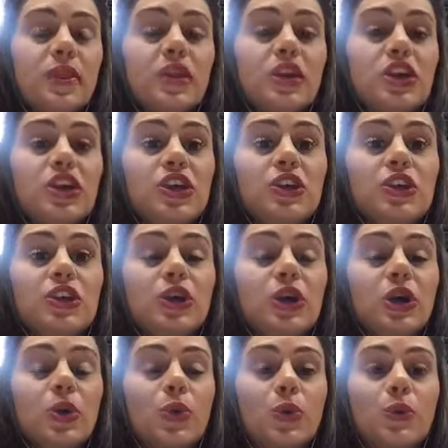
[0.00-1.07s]
here
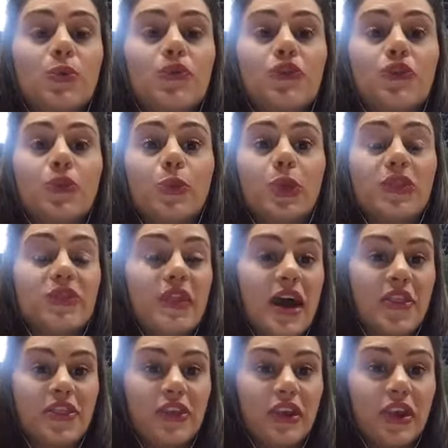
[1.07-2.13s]
with
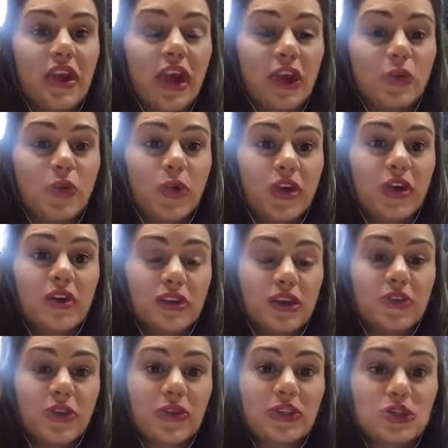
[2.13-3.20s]
nothing and we are
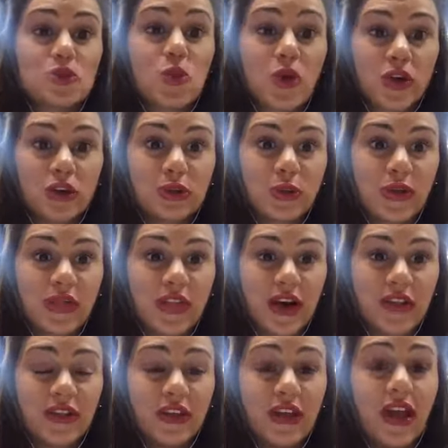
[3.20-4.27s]
leaving this world with
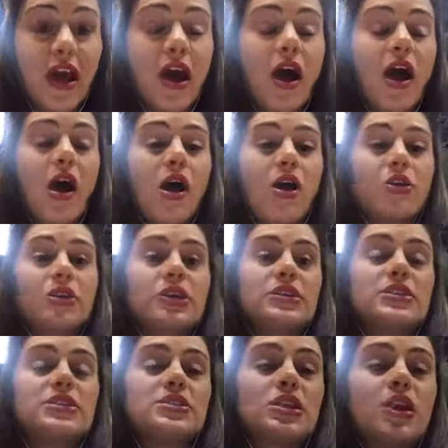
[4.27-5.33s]
nothing.
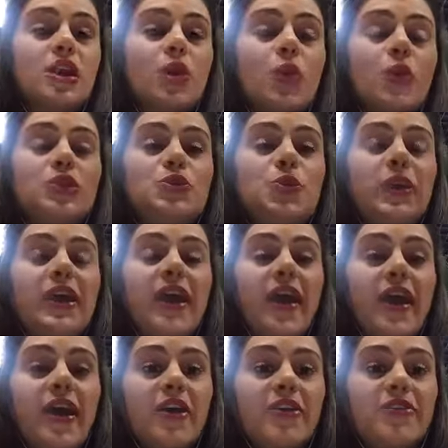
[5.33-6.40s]
Always what we
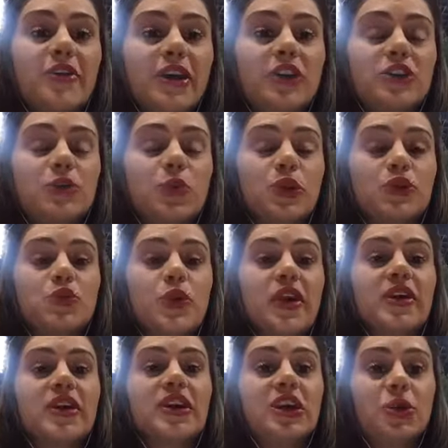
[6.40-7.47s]
have and what we
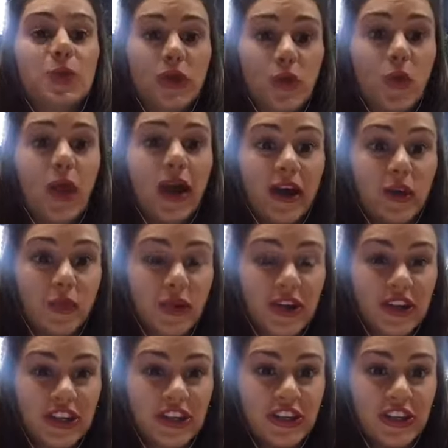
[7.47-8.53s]
are giving while we
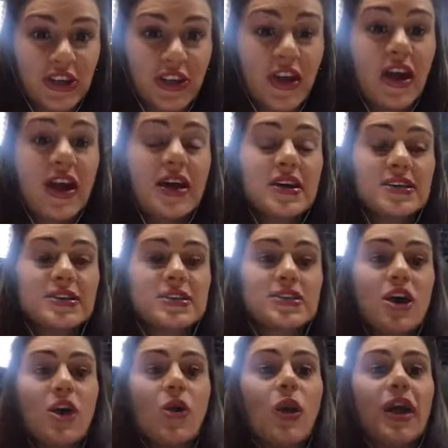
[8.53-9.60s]
are here.
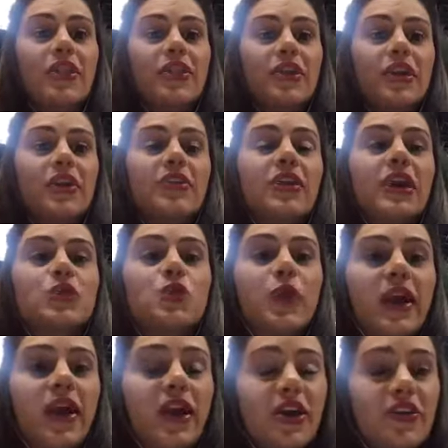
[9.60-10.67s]
So I think that
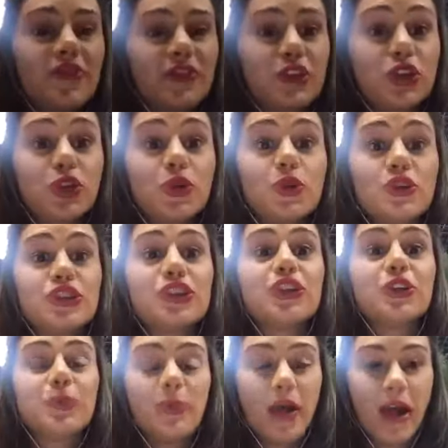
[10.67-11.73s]
we have huge
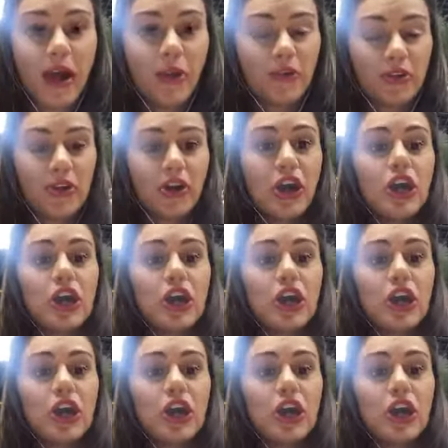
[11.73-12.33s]
inner power